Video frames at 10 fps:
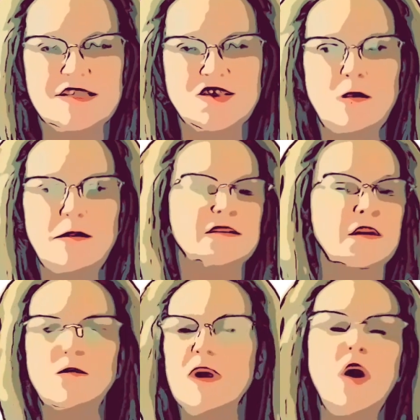Starbucks.
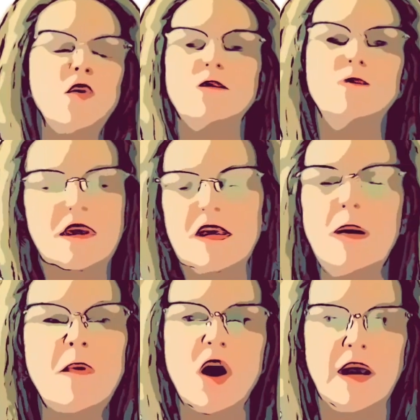Oh, oh,
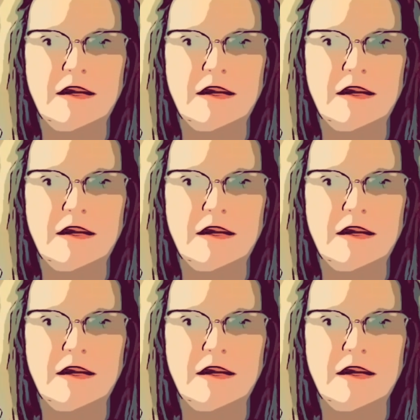come on.